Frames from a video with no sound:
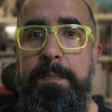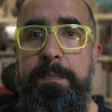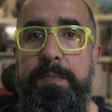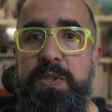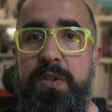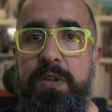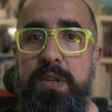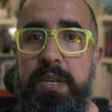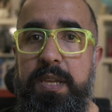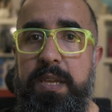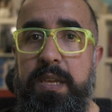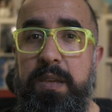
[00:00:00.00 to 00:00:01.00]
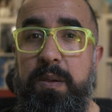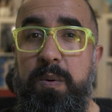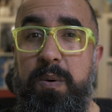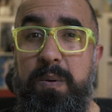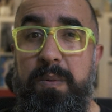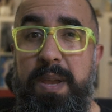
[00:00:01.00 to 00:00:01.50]
Certainly
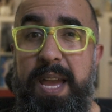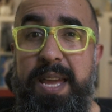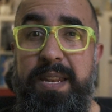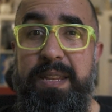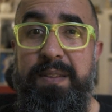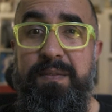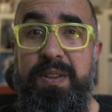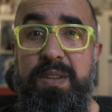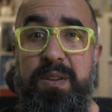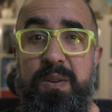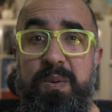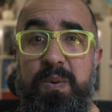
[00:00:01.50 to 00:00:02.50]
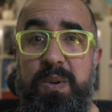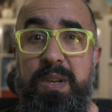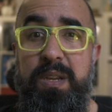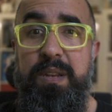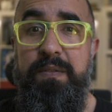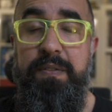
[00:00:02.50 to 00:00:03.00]
editing video
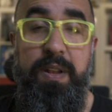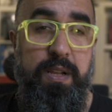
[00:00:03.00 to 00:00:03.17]
in Final